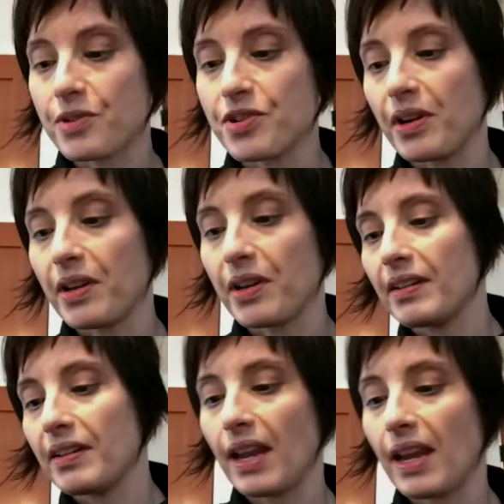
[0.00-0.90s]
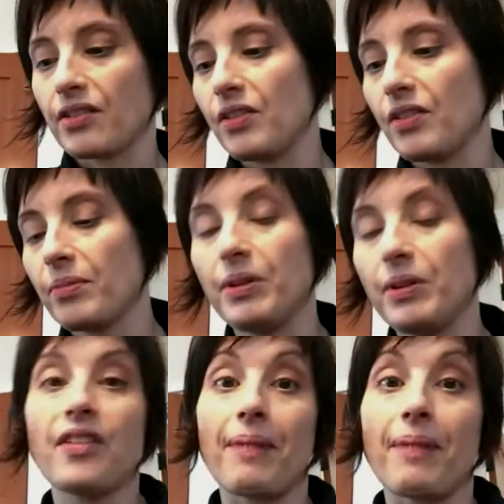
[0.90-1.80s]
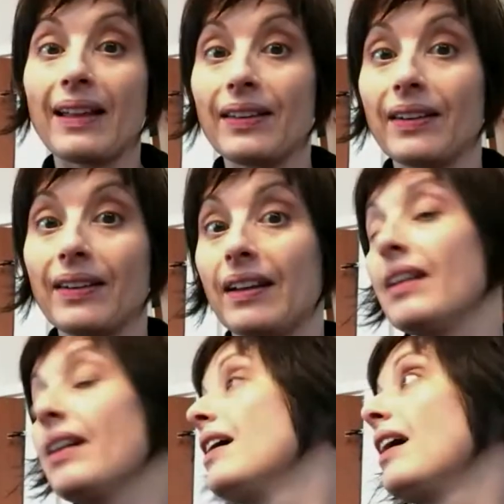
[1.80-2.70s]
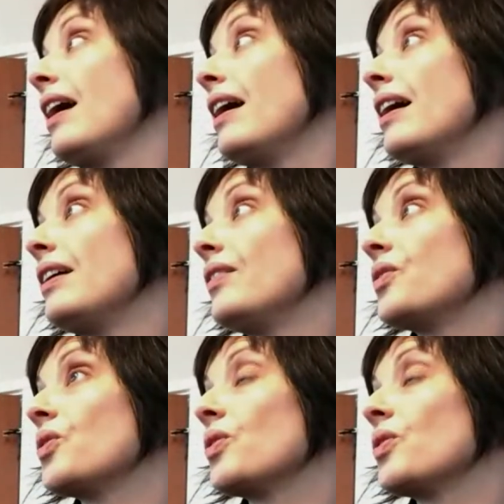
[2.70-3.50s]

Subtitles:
which you could then take to your municipality and